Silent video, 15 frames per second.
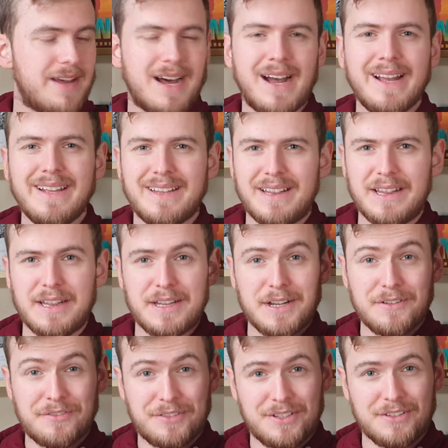I
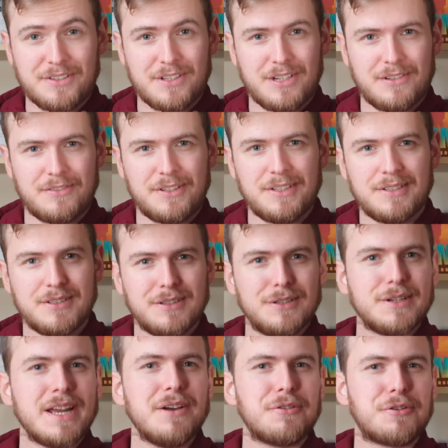love this cover. Look how